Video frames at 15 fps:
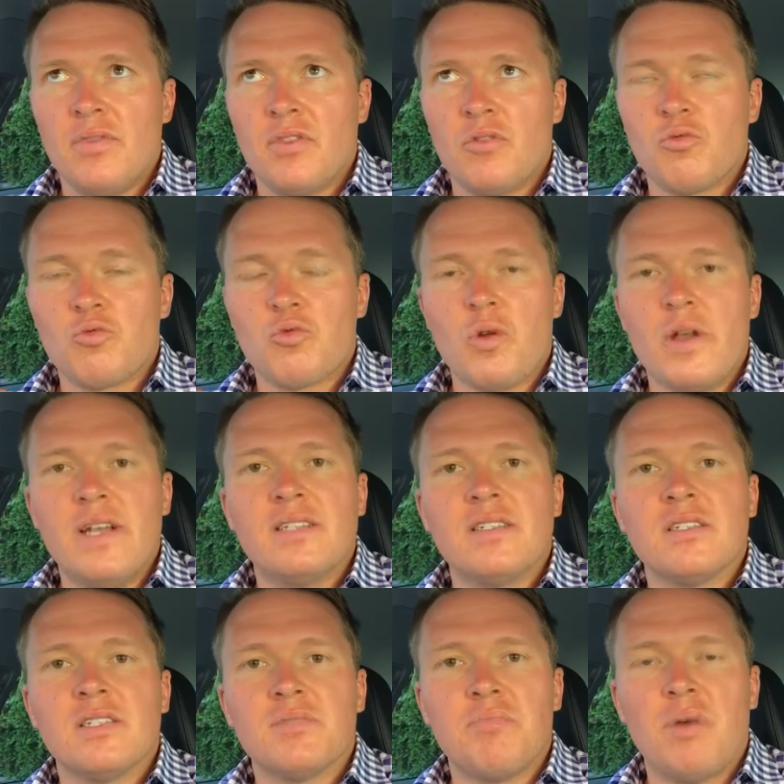the
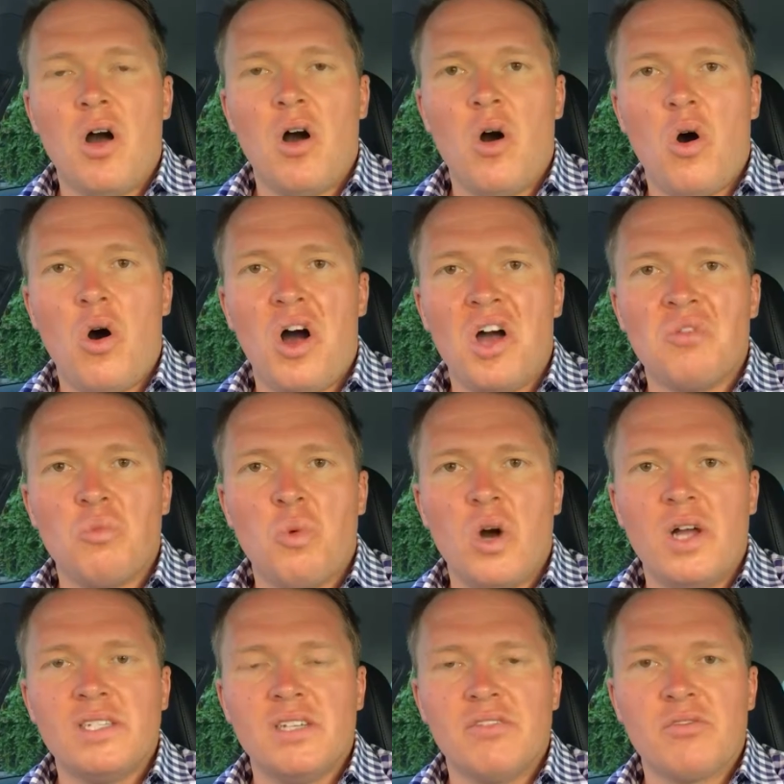reasons behind
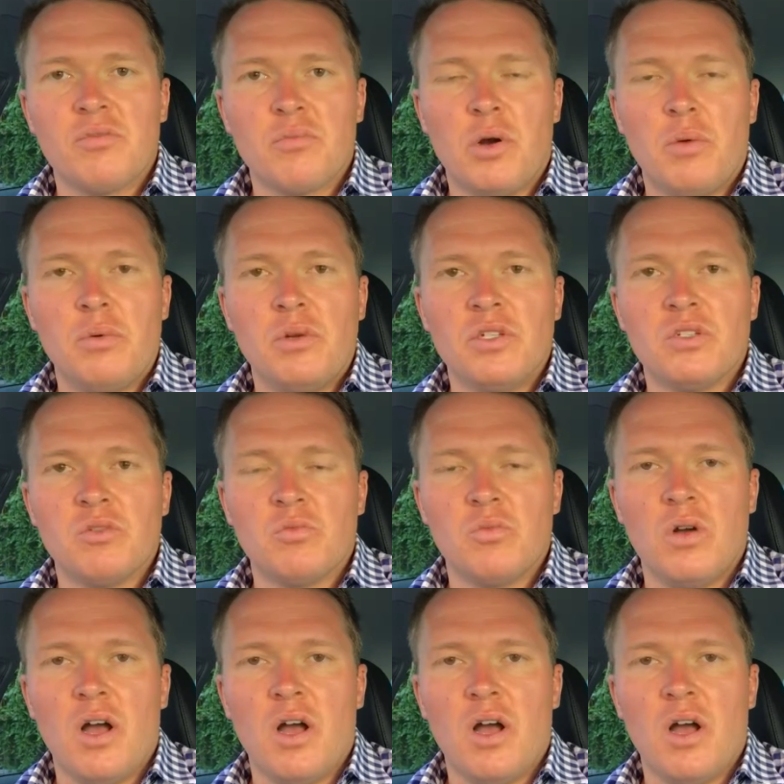why different properties